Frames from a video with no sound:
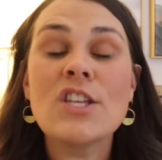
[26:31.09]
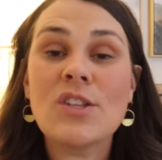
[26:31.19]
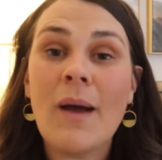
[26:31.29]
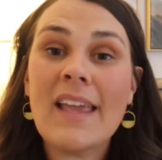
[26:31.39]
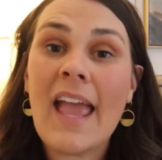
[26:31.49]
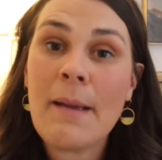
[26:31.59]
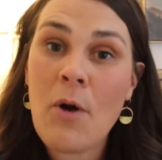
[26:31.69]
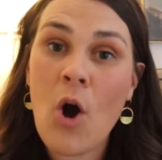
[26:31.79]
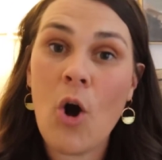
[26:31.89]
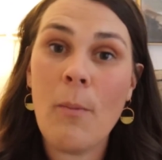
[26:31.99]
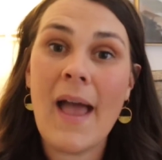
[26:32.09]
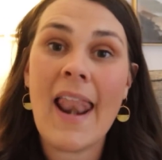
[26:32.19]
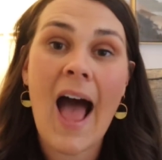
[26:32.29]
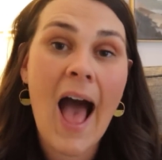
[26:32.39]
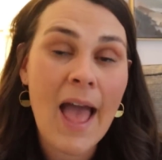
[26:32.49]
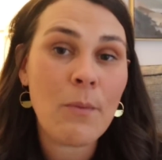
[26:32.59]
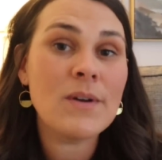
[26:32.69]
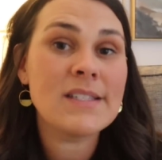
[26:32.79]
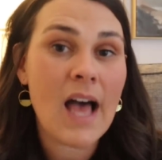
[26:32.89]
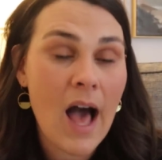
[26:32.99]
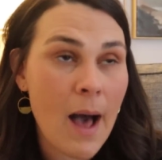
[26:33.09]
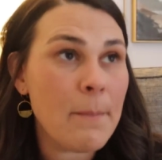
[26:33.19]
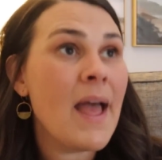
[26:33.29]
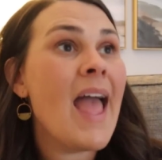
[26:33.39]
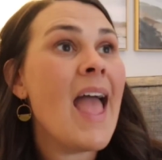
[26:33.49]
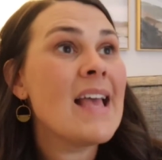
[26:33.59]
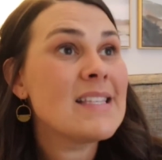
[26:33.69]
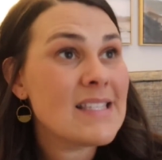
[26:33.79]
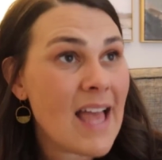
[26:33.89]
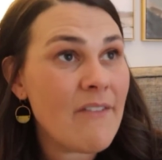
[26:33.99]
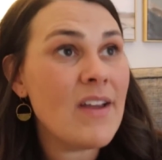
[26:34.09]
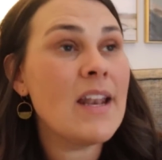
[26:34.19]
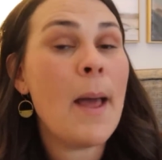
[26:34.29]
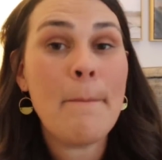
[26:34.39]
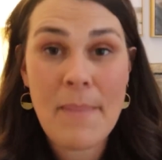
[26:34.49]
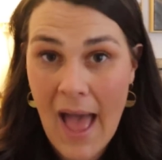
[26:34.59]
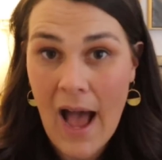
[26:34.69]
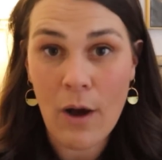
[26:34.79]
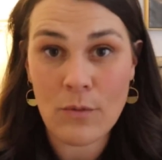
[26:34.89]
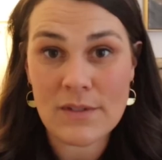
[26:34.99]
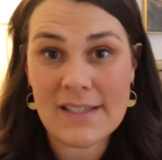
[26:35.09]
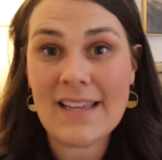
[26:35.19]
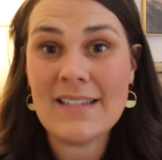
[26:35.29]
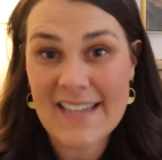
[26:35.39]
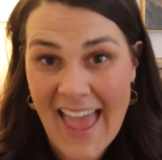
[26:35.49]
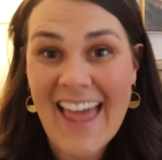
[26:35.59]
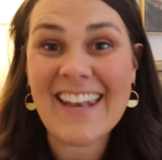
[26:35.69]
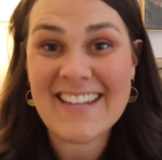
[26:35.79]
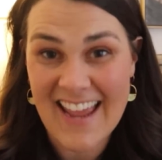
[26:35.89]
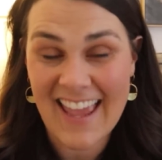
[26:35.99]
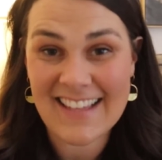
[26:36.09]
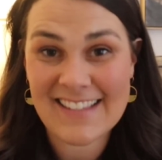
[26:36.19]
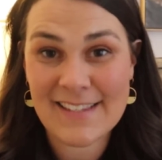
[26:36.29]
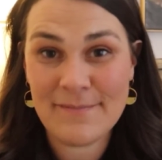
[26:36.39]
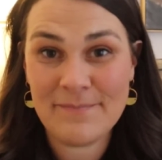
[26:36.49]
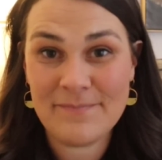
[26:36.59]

So I came home and I was up seven pounds in ten days.